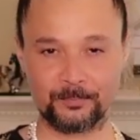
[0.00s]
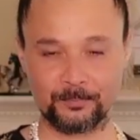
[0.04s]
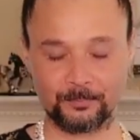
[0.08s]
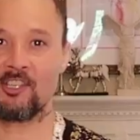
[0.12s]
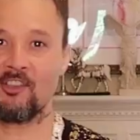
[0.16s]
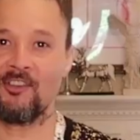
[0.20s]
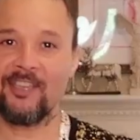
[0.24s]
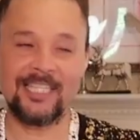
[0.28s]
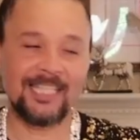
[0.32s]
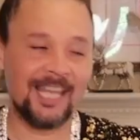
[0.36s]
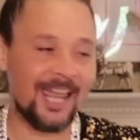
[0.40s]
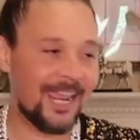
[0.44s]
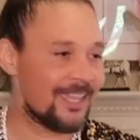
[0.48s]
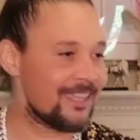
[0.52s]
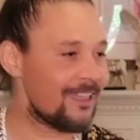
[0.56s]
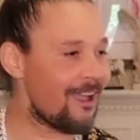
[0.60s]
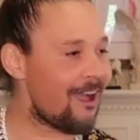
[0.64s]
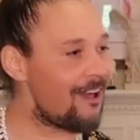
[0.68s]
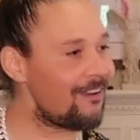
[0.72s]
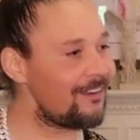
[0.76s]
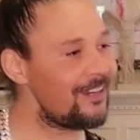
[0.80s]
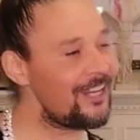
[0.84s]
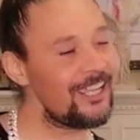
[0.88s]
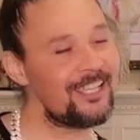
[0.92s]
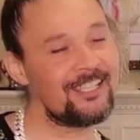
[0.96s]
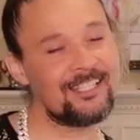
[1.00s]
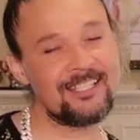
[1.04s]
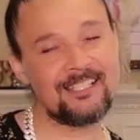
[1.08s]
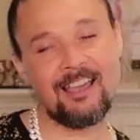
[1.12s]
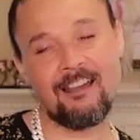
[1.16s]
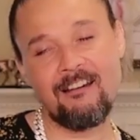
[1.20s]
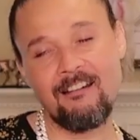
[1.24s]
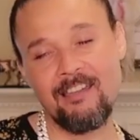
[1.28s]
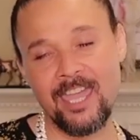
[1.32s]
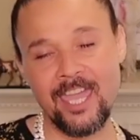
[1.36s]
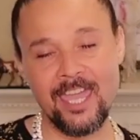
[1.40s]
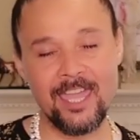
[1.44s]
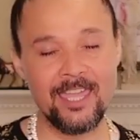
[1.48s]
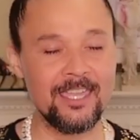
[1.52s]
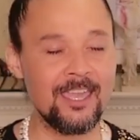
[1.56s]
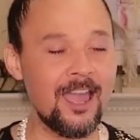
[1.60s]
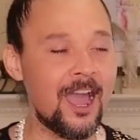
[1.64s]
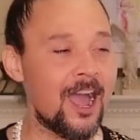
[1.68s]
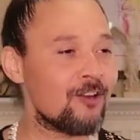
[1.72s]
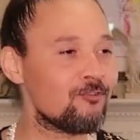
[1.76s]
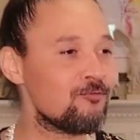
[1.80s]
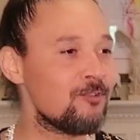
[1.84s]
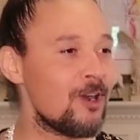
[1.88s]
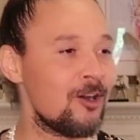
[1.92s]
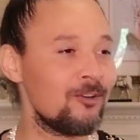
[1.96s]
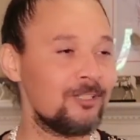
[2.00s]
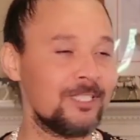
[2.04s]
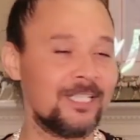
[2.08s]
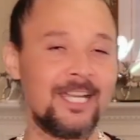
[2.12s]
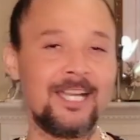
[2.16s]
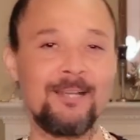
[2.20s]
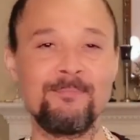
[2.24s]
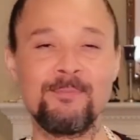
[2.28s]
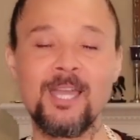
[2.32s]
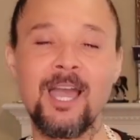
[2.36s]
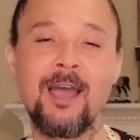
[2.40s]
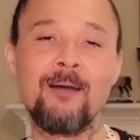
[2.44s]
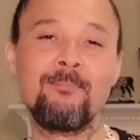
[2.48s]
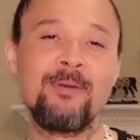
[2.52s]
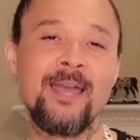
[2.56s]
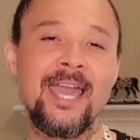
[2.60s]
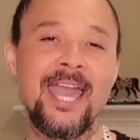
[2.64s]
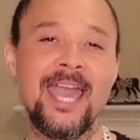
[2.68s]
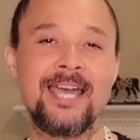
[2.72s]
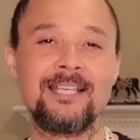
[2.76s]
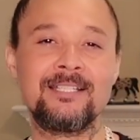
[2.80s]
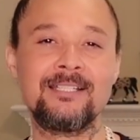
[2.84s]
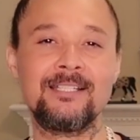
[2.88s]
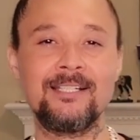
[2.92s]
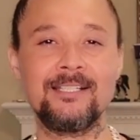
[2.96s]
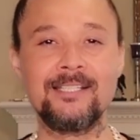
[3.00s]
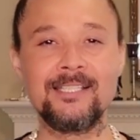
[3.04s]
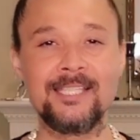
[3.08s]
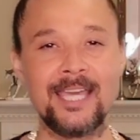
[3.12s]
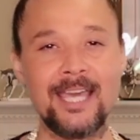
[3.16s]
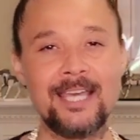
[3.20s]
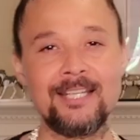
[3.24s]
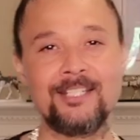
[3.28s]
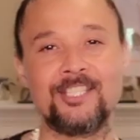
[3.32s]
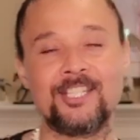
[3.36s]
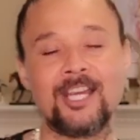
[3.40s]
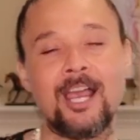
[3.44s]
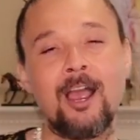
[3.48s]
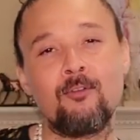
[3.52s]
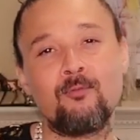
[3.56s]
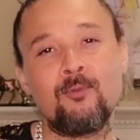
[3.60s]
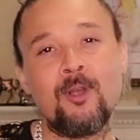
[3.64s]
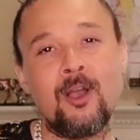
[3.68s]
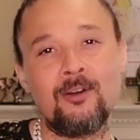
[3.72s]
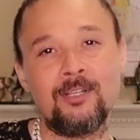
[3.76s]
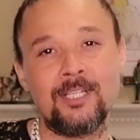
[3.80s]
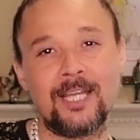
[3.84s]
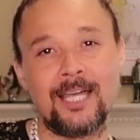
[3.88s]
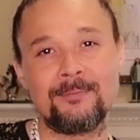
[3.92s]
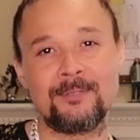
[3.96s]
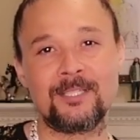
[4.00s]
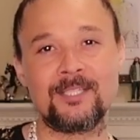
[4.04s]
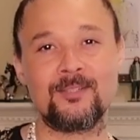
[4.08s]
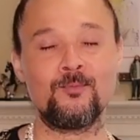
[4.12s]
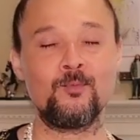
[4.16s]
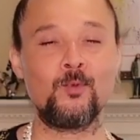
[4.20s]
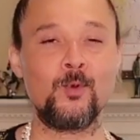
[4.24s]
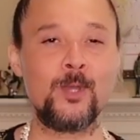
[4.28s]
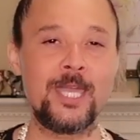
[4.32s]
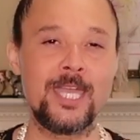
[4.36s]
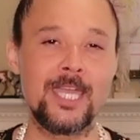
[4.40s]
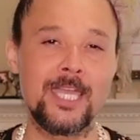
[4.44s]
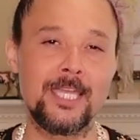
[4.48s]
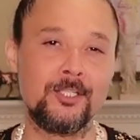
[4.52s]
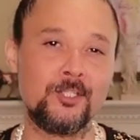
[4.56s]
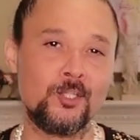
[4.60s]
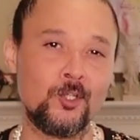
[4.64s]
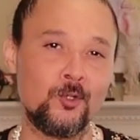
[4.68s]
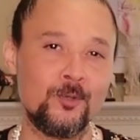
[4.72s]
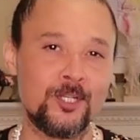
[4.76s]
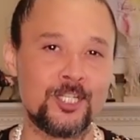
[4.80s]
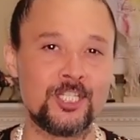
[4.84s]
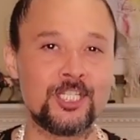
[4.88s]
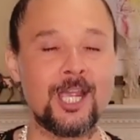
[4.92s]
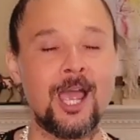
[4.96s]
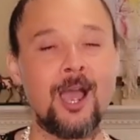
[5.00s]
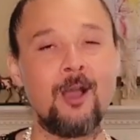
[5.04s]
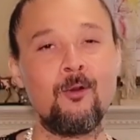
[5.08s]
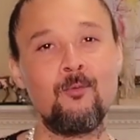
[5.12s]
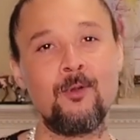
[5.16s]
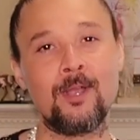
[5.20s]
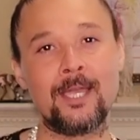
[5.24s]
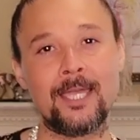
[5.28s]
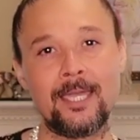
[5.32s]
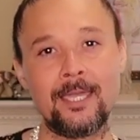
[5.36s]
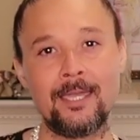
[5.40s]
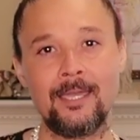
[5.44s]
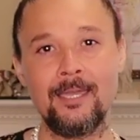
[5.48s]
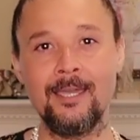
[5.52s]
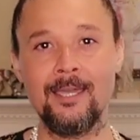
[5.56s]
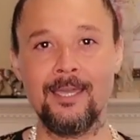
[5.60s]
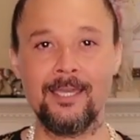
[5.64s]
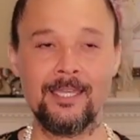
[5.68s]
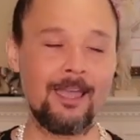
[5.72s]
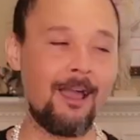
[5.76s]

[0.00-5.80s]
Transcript: So he like, y'all niggas go ahead, y'all roll up, y'all pass the test, y'all roll up some weed, do what y'all want.